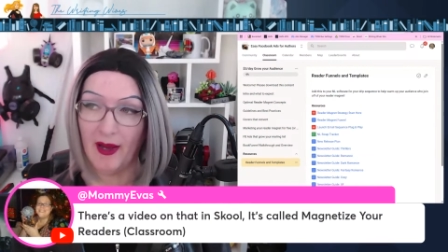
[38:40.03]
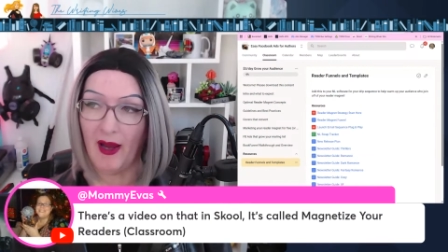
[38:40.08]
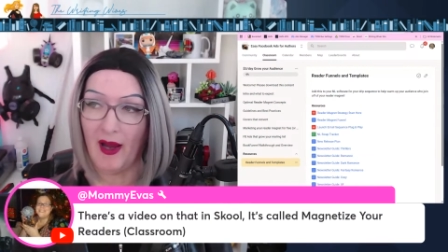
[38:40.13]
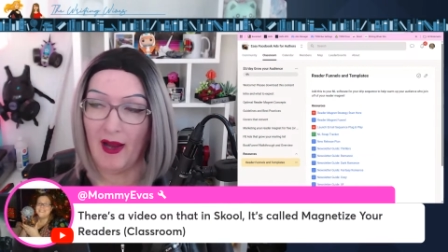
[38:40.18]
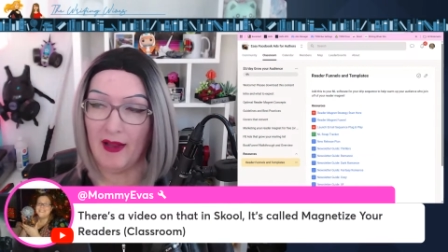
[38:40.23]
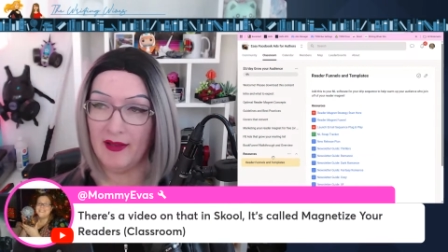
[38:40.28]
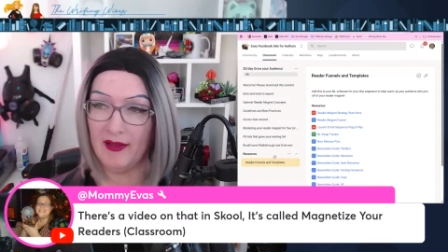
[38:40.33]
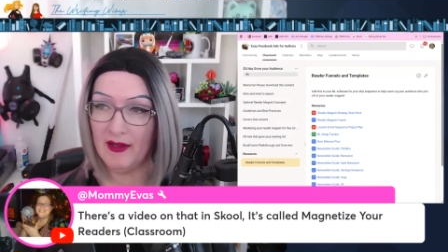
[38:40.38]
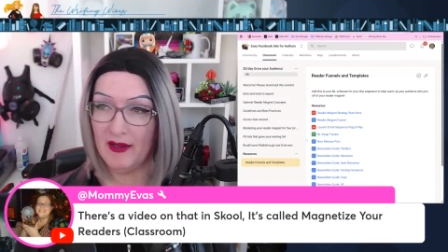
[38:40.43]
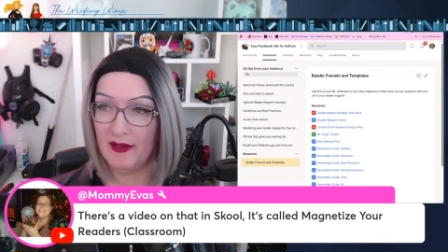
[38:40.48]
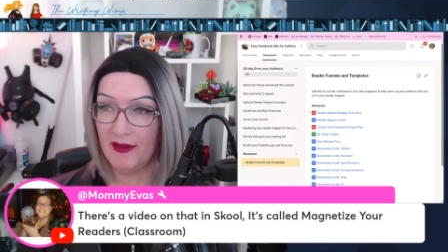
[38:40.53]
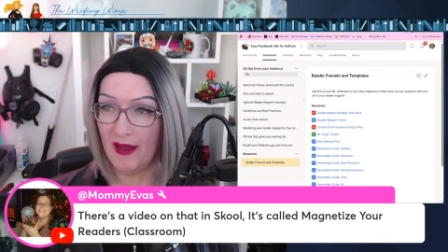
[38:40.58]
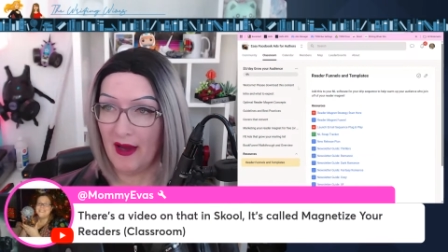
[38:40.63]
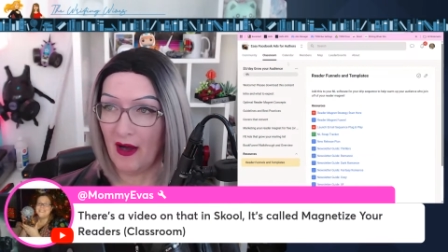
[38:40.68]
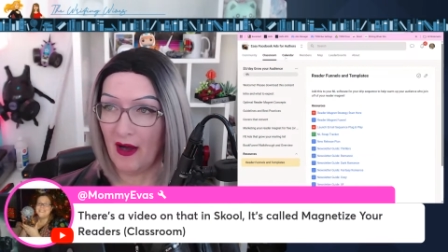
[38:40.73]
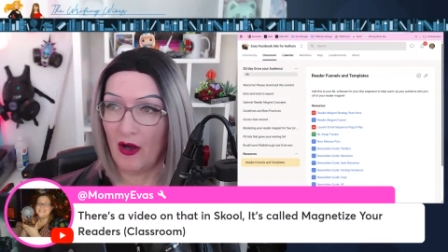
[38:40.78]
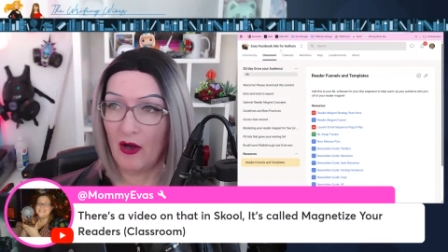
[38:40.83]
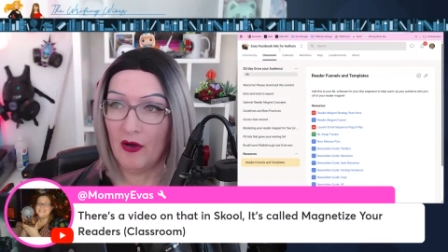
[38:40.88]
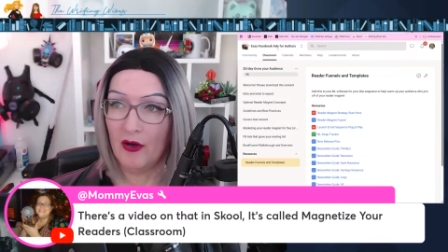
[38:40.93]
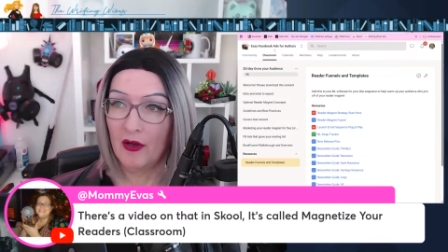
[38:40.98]
And then
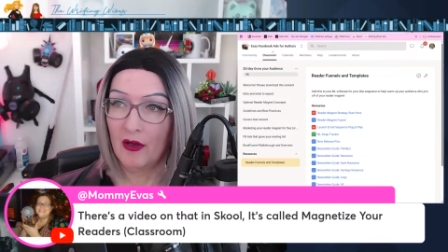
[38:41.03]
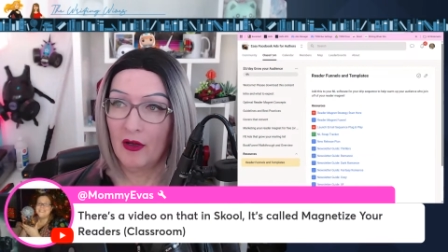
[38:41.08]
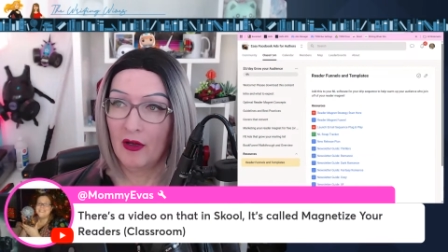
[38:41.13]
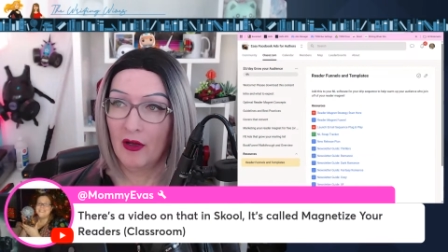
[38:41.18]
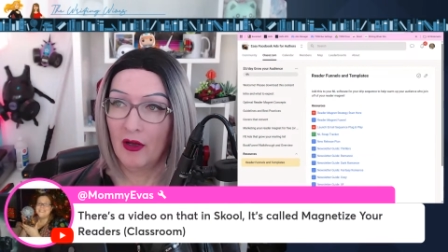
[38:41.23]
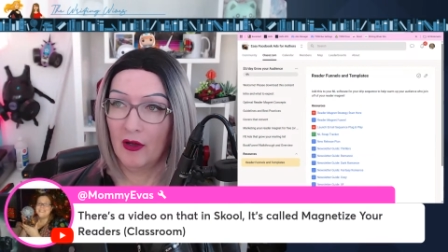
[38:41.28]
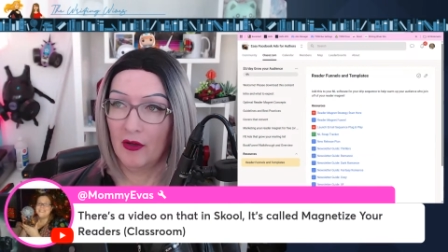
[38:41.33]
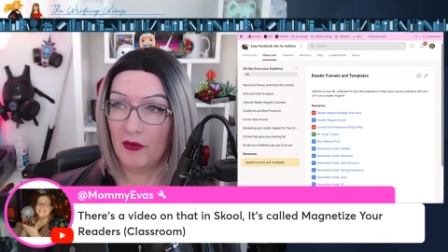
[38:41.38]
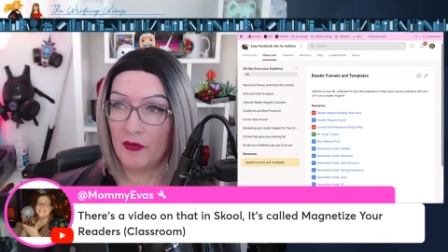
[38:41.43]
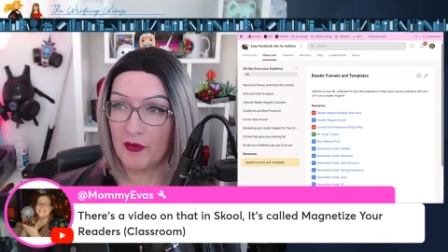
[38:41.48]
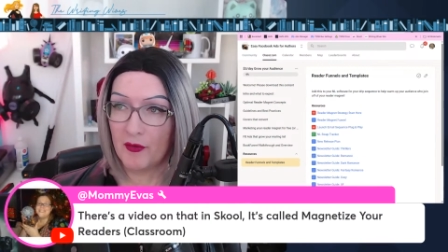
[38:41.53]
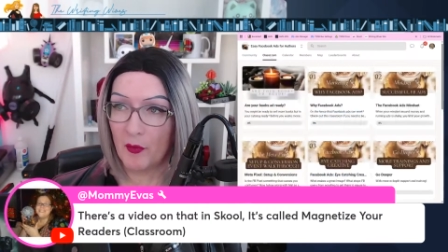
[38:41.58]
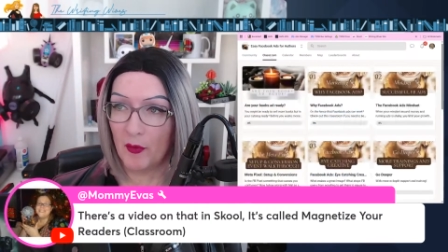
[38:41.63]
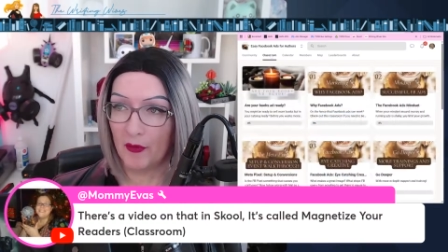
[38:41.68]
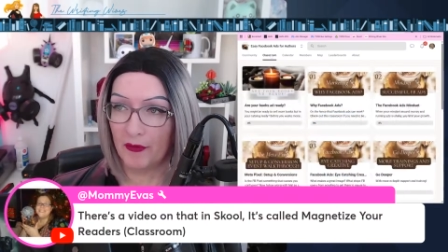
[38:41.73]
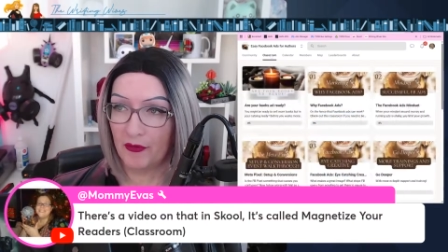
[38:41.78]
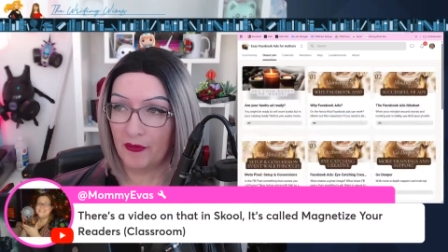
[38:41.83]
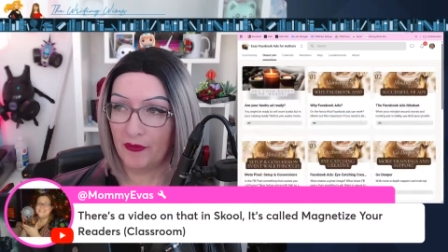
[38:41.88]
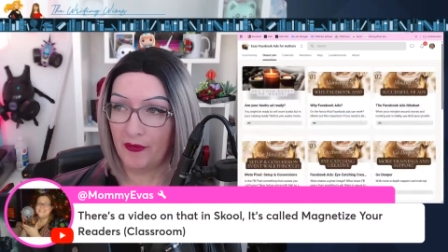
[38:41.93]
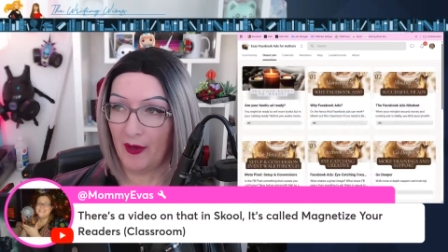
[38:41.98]
there,
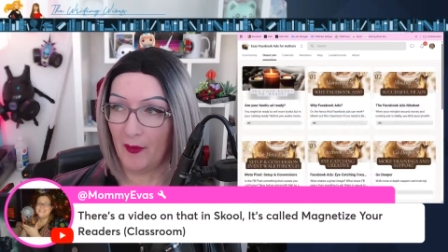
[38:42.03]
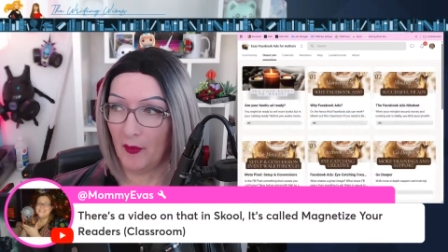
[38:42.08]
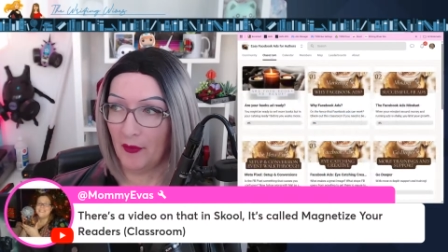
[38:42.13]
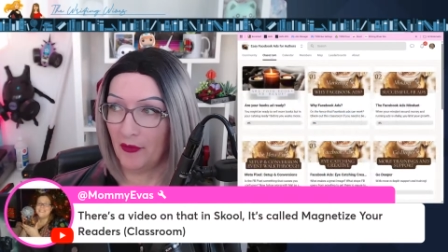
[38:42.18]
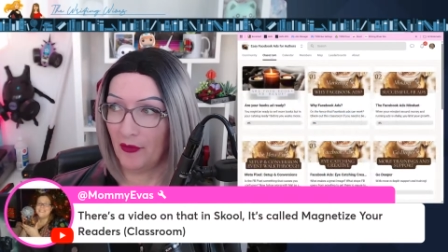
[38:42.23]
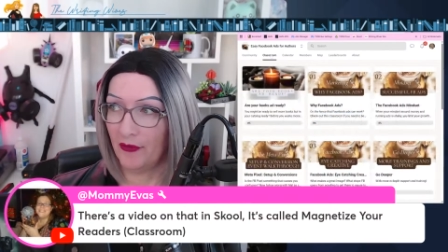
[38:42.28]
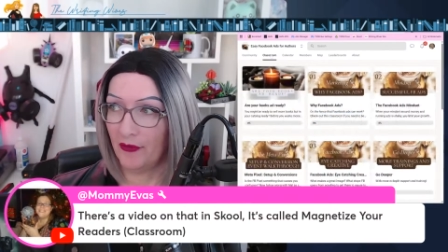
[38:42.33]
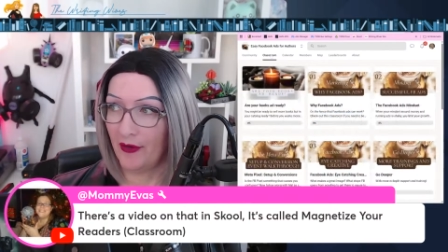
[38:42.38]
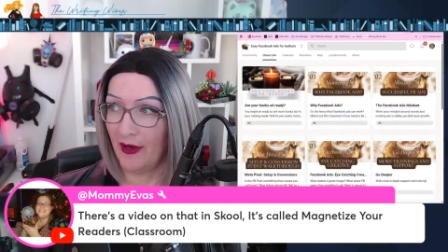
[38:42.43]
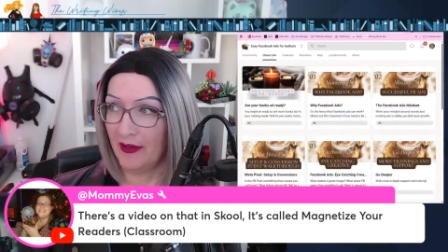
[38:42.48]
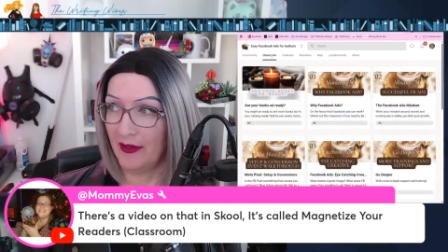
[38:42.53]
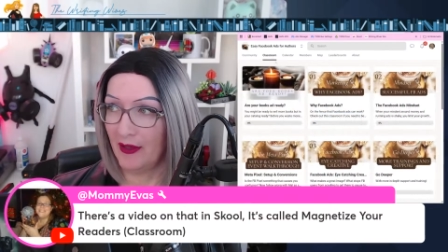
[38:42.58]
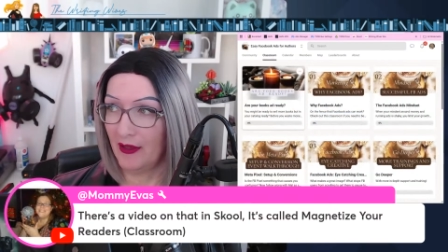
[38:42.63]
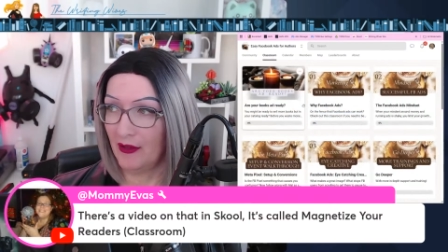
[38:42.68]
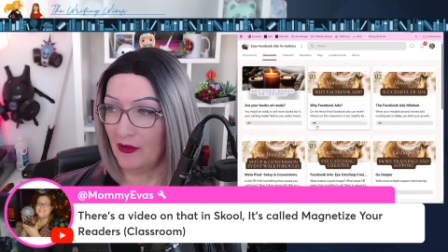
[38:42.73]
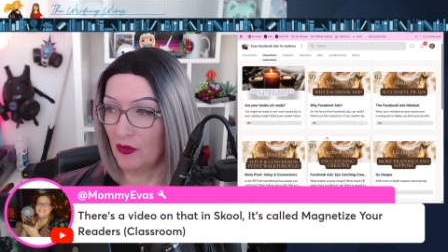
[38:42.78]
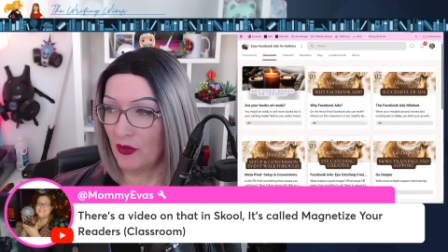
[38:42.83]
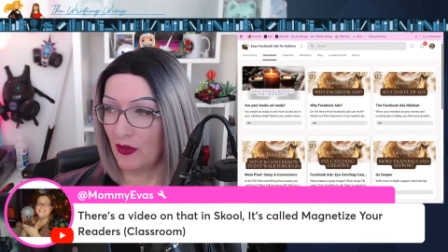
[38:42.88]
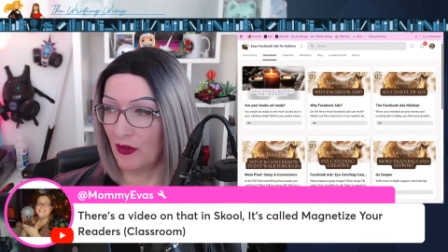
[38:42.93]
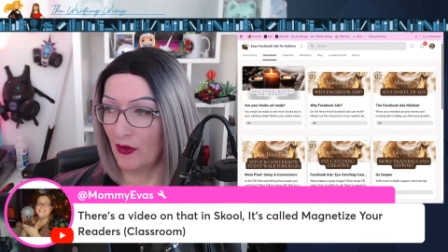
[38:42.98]
once you're signed in,
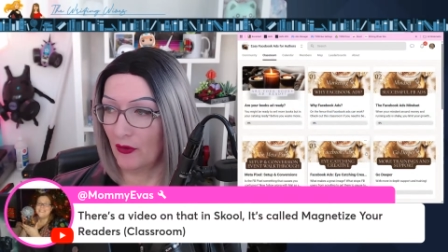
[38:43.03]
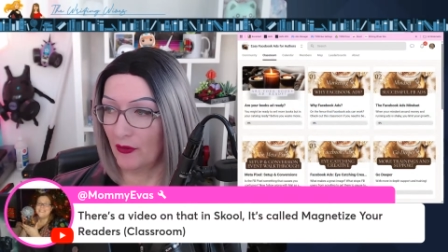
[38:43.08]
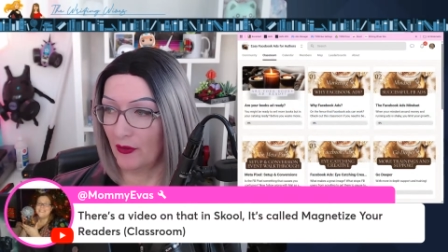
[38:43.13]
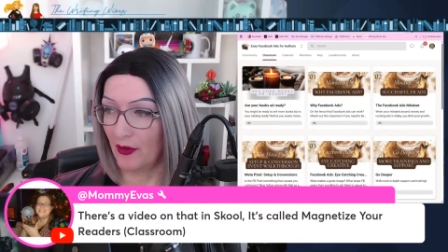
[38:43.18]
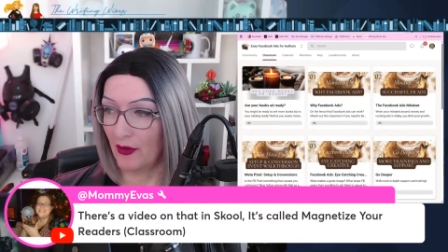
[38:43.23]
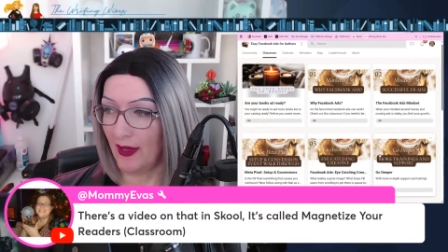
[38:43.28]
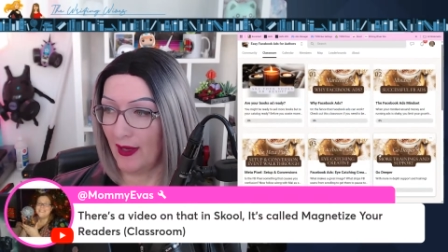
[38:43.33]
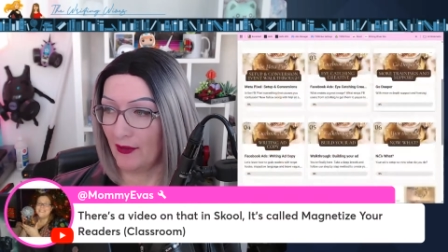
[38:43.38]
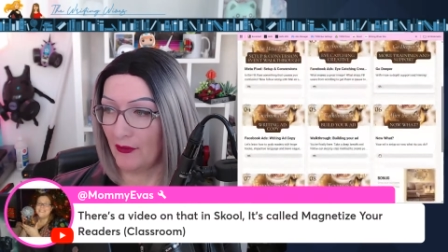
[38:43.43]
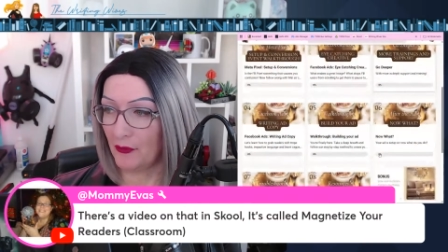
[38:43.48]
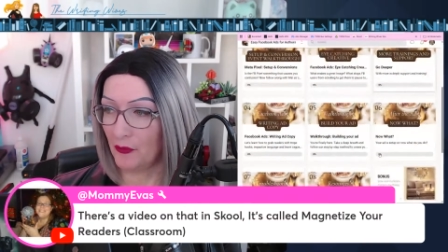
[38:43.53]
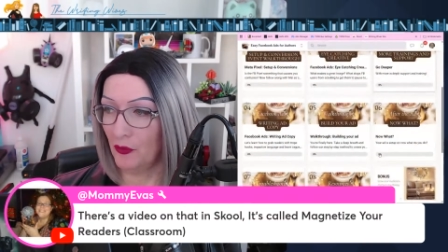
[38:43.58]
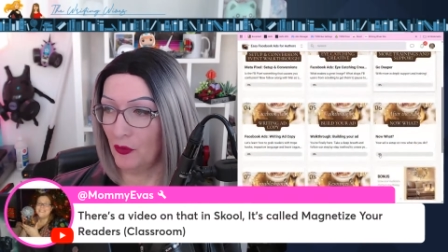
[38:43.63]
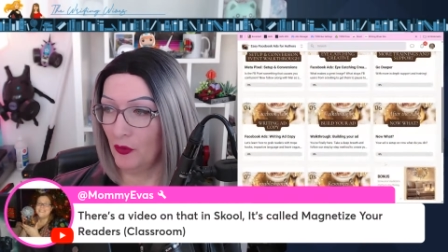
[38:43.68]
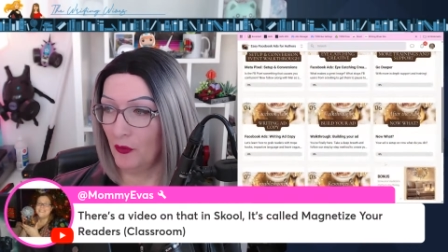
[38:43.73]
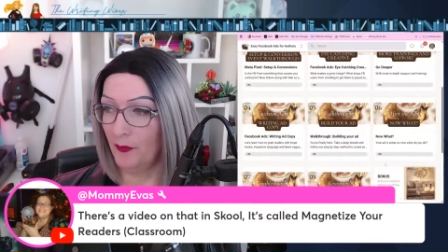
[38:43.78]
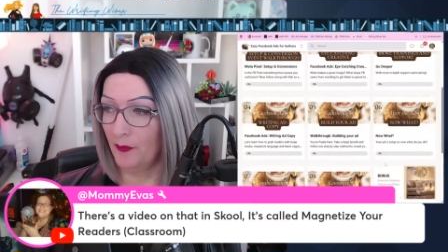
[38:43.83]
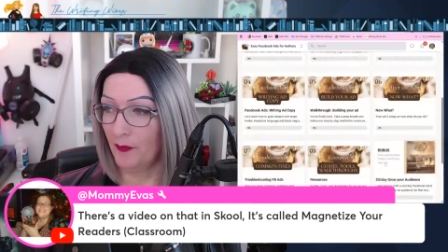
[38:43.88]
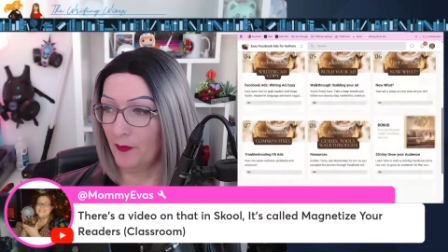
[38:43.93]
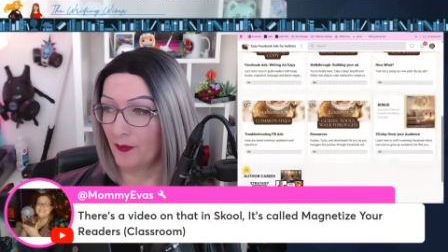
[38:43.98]
you can go to
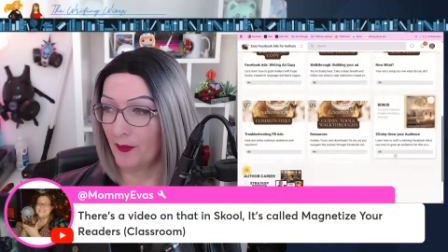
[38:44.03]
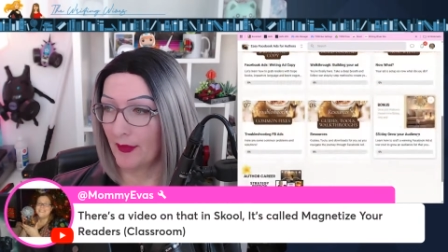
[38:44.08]
Classroom.